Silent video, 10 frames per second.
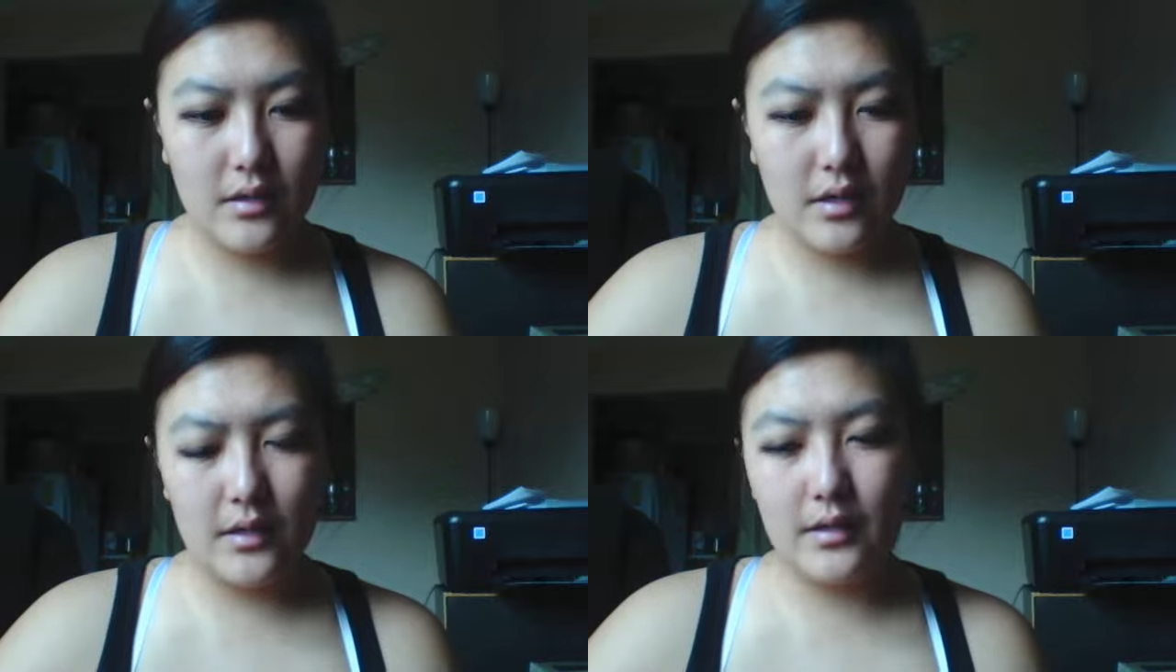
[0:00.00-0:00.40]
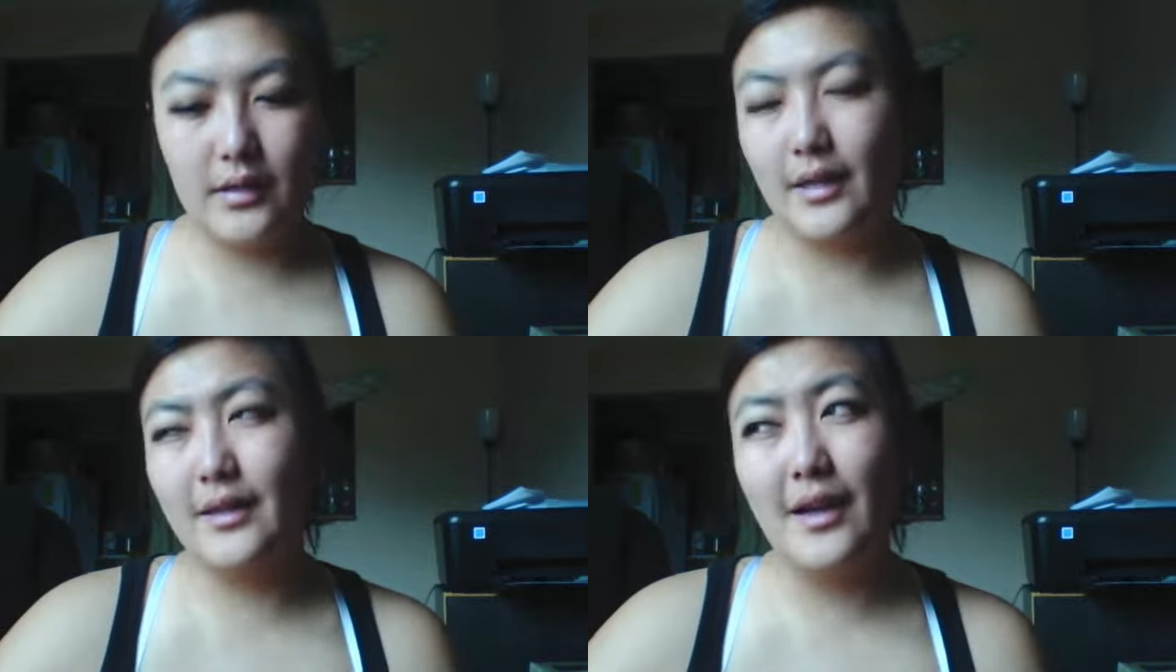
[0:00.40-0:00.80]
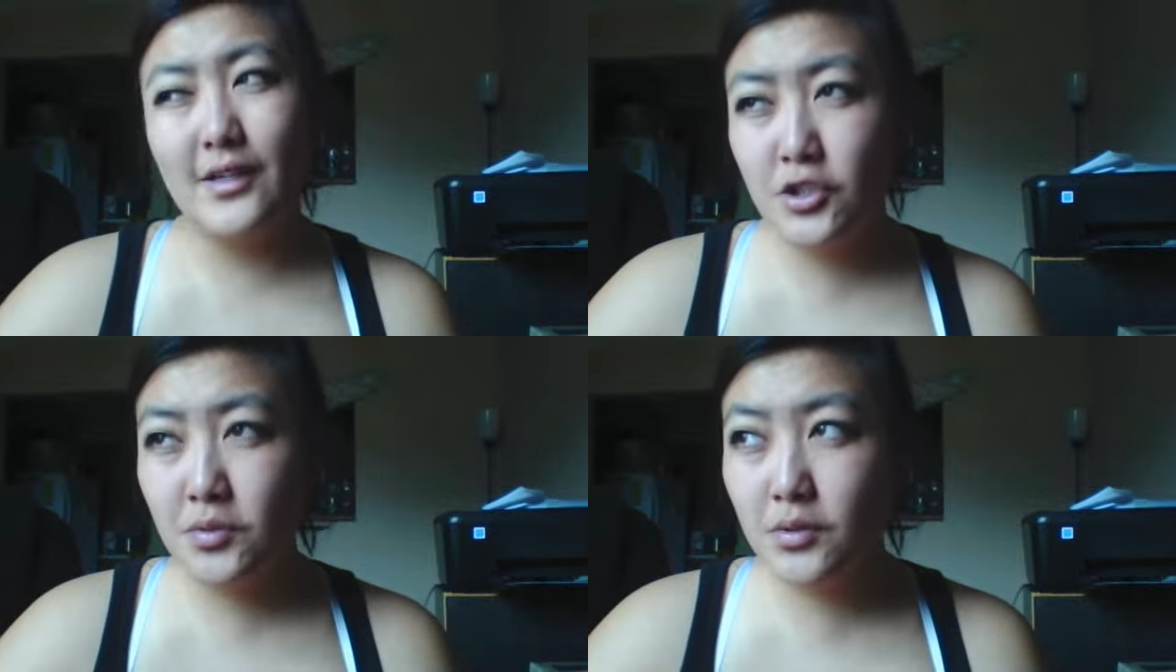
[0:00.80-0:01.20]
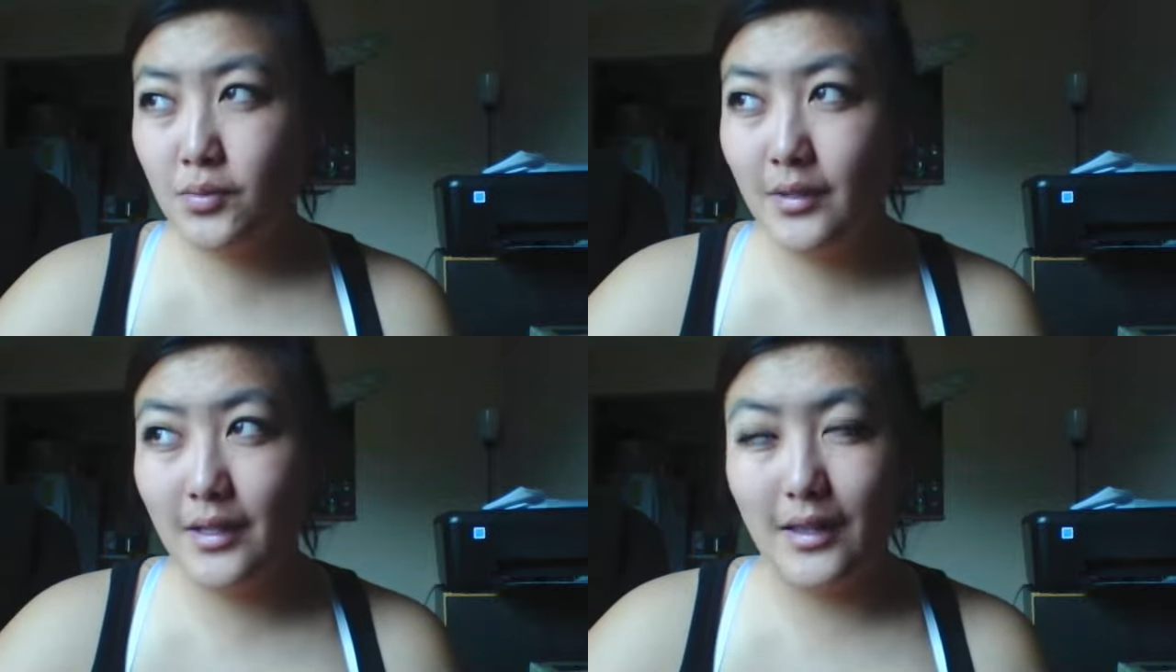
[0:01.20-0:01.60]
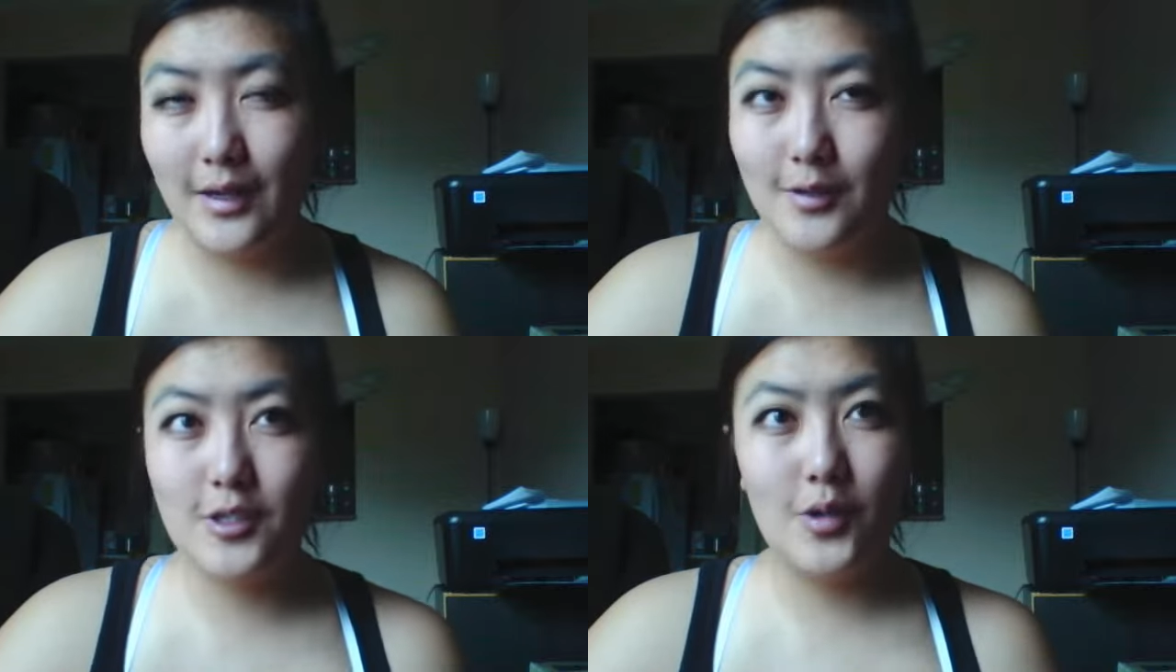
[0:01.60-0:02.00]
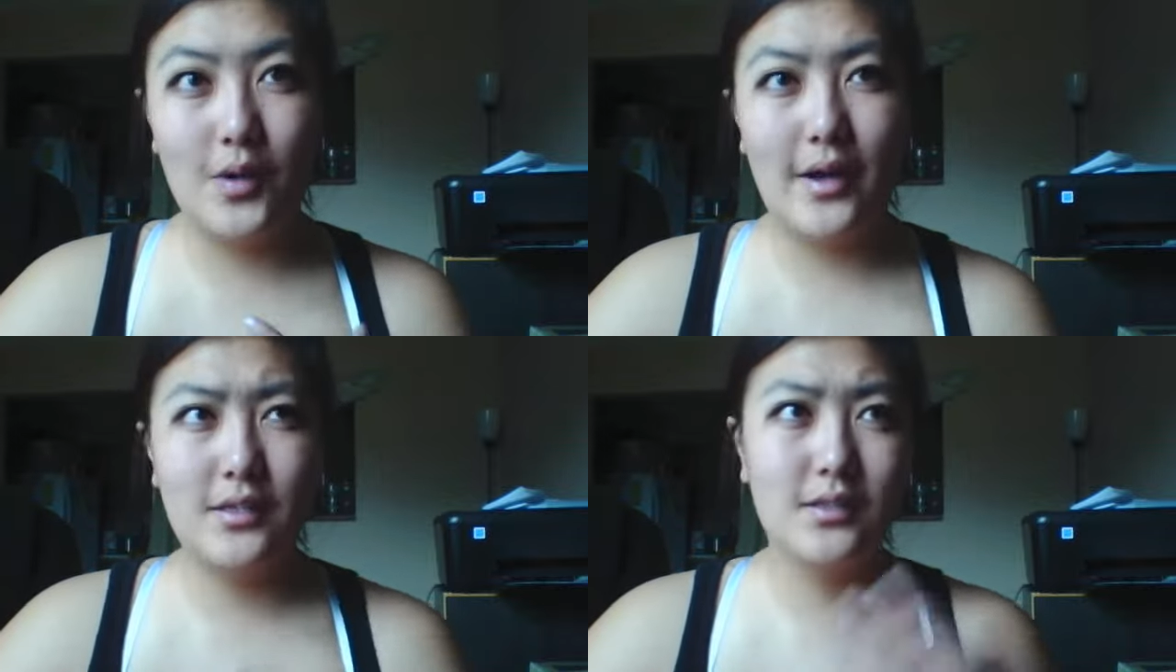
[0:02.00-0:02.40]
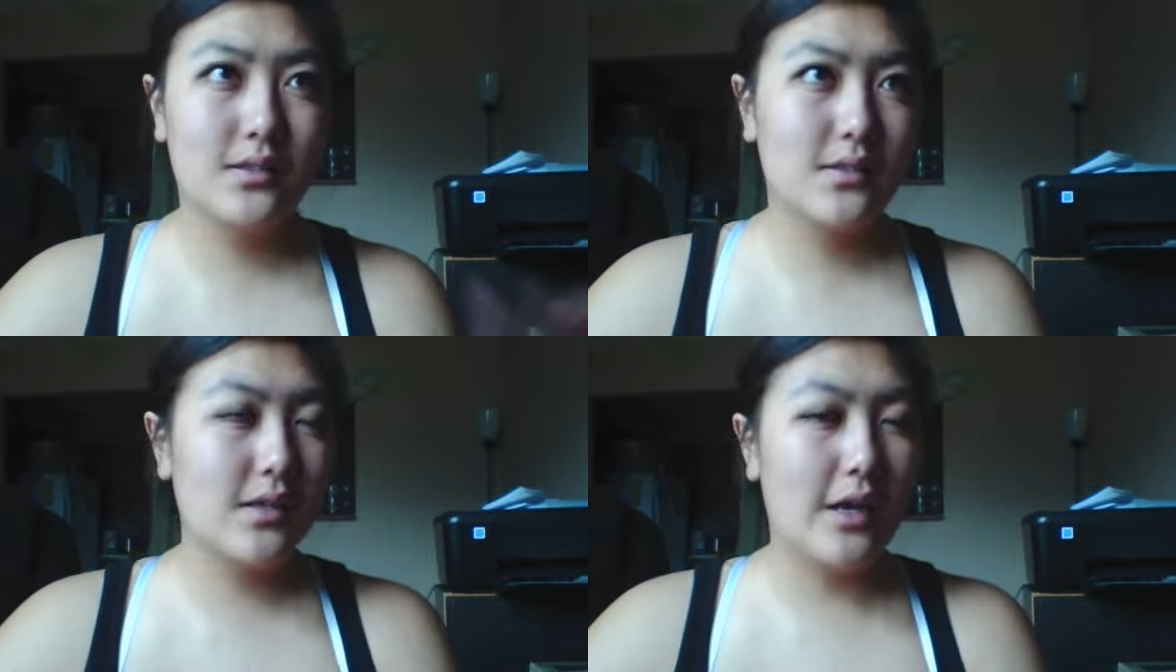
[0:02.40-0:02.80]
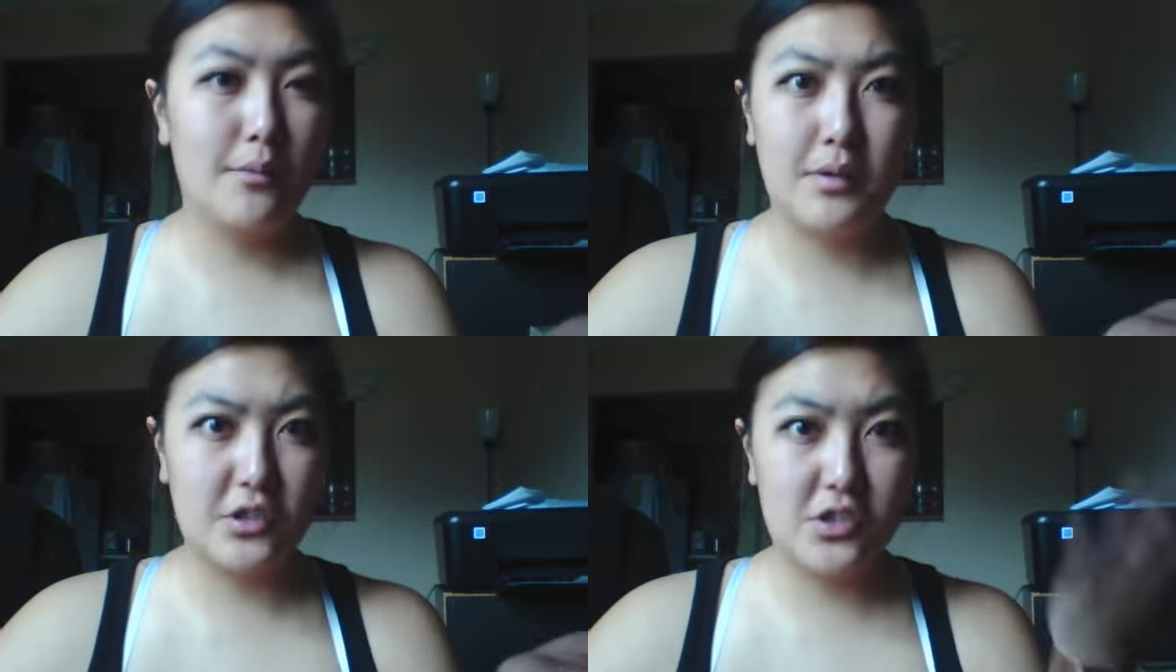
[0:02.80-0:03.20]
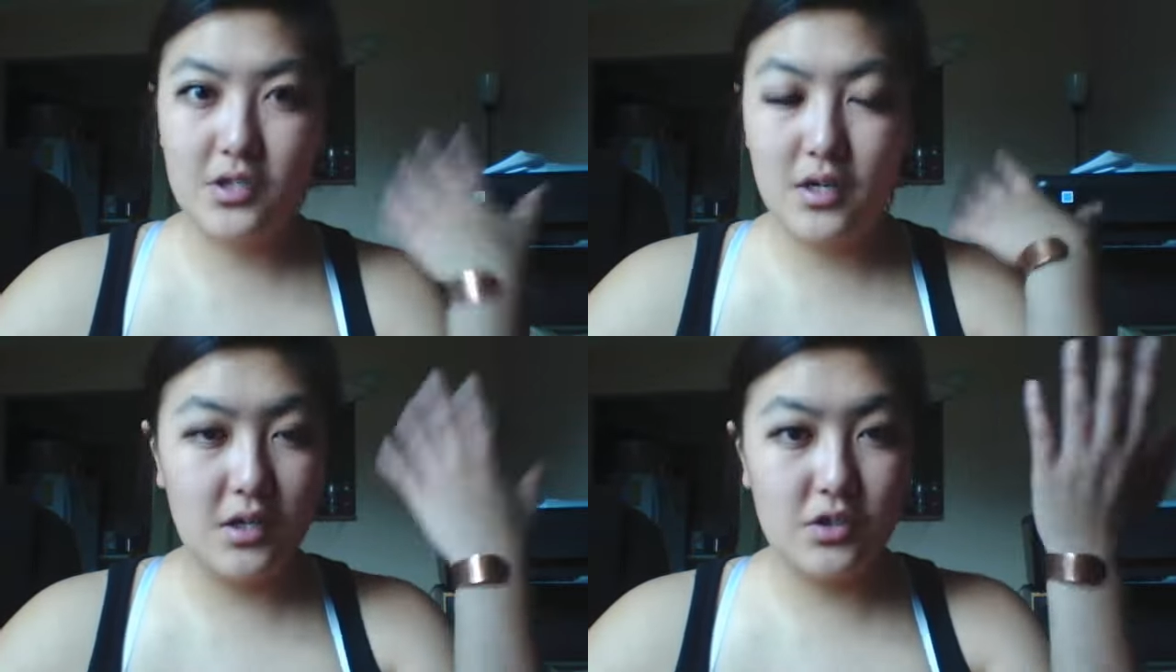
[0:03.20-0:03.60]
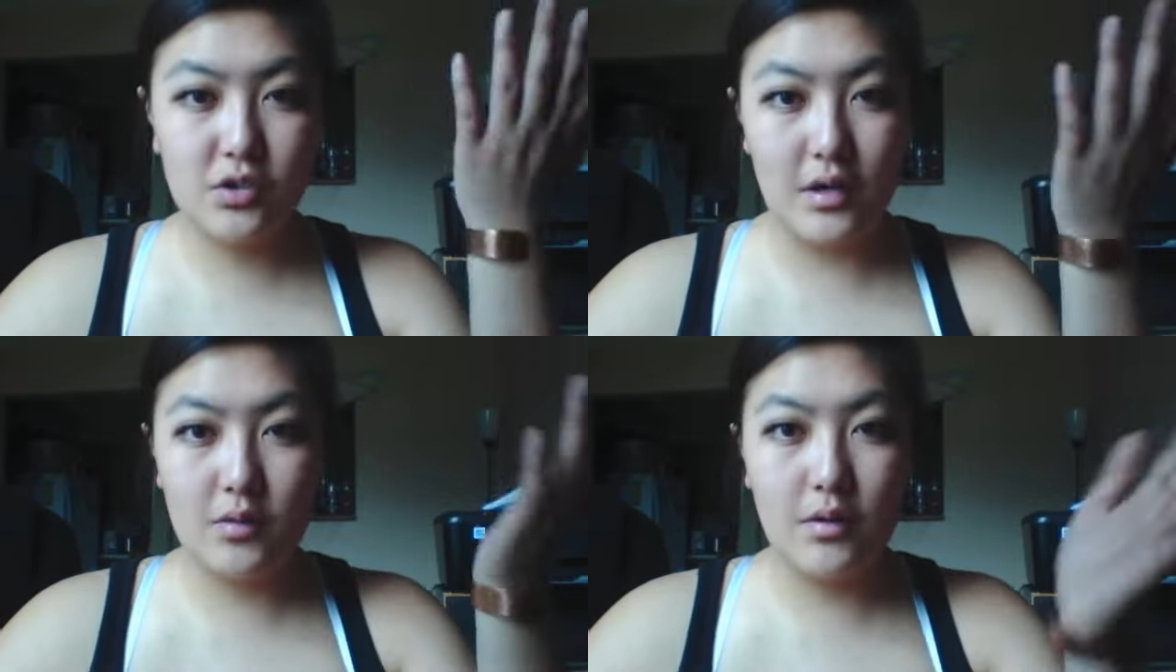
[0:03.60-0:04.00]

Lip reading: the engine was really loud, so I just kind of pictured a truck